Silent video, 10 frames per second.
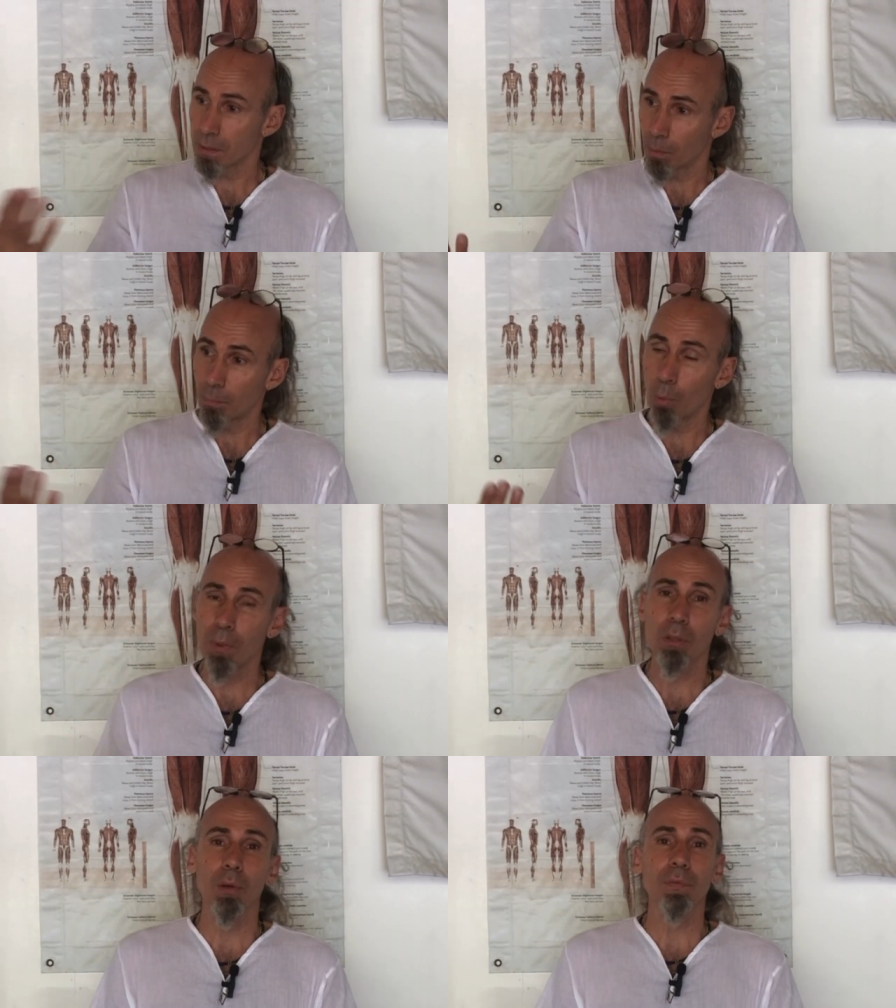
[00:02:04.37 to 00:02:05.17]
some
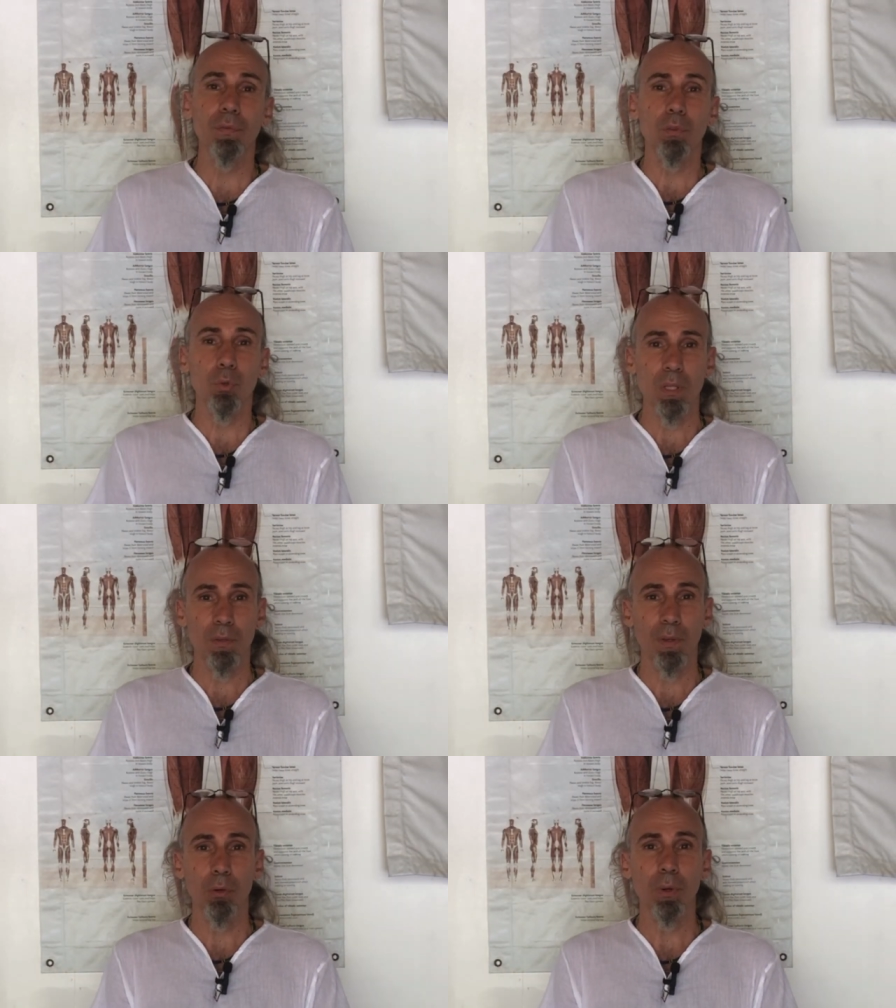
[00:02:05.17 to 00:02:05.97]
moment of
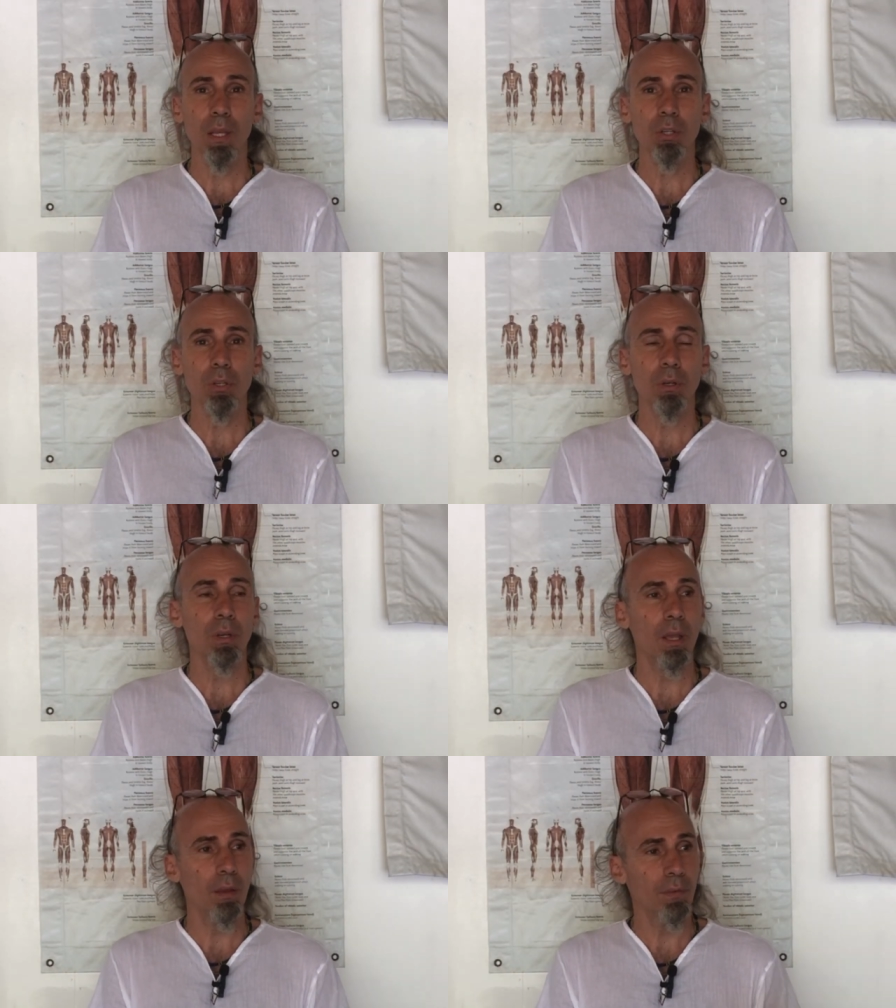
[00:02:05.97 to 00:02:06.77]

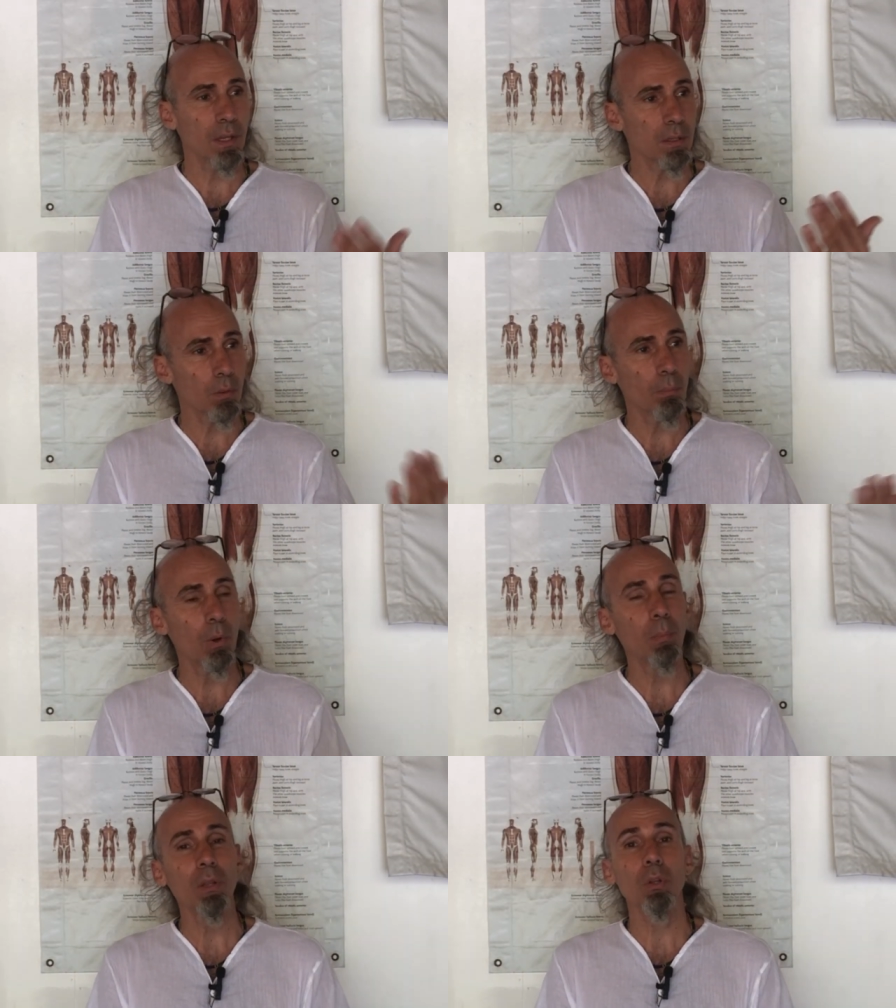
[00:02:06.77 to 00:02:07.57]
transfiguration, having some
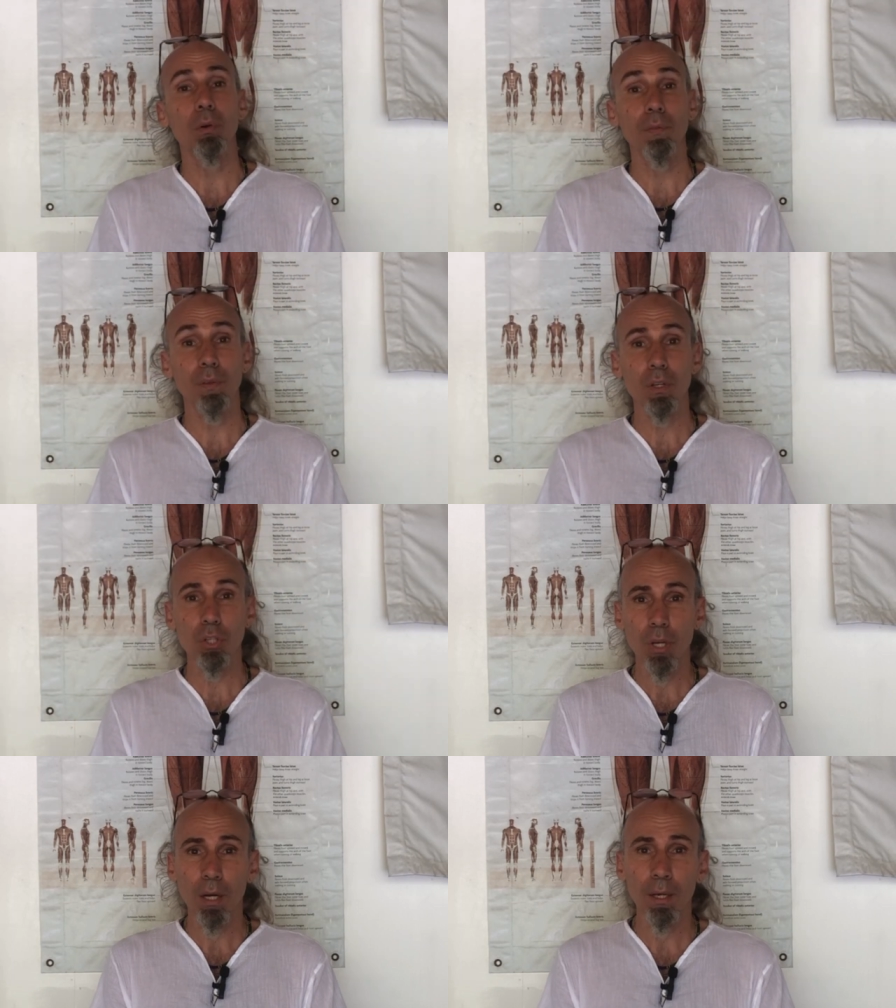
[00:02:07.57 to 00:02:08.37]
moment of
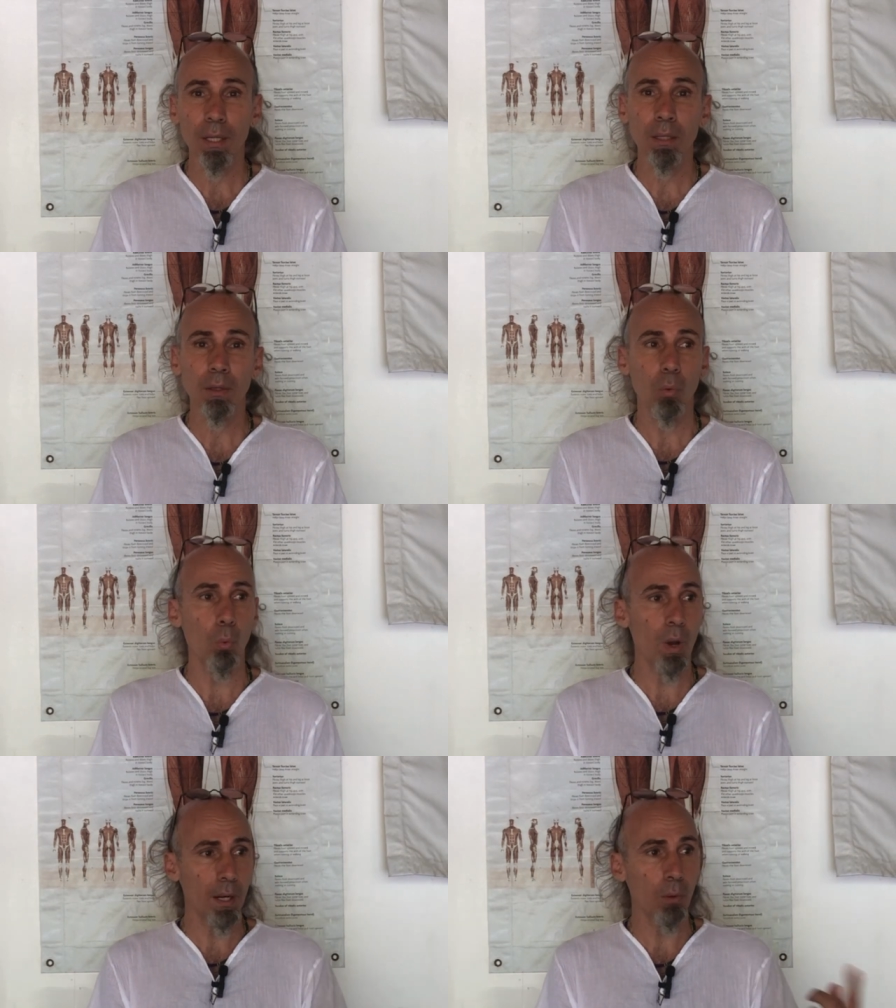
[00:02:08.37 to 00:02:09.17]
sharing,
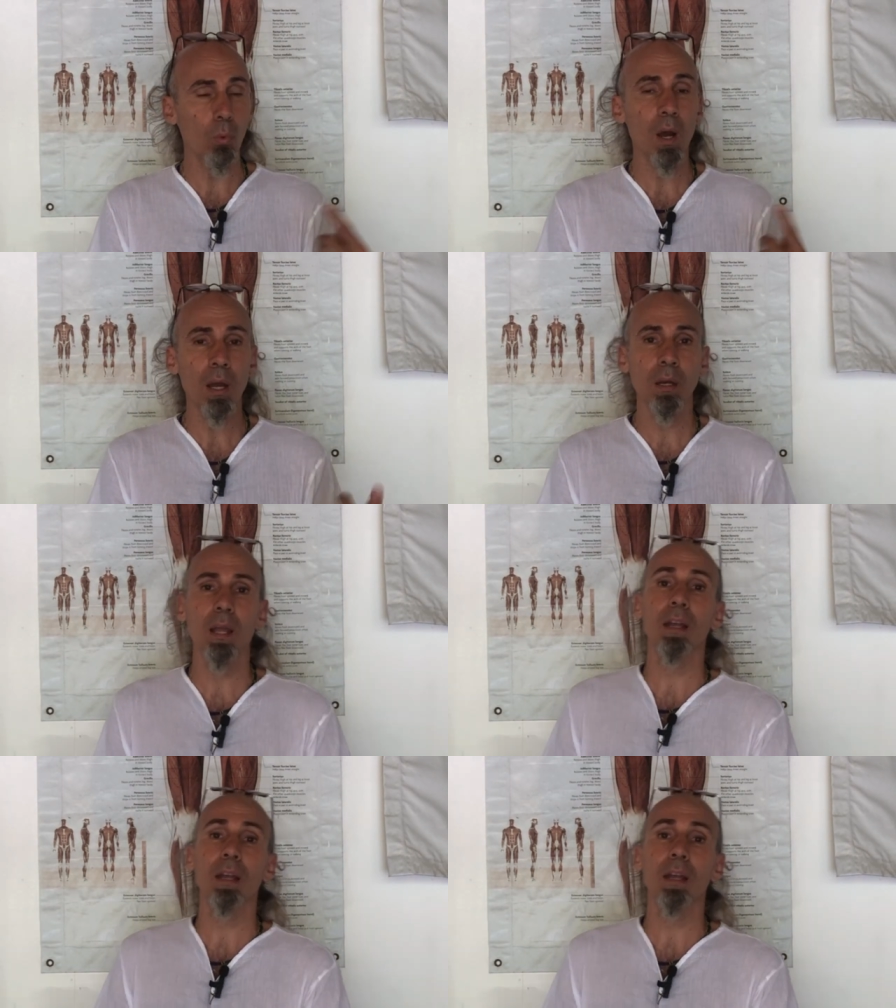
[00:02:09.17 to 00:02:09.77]
one on one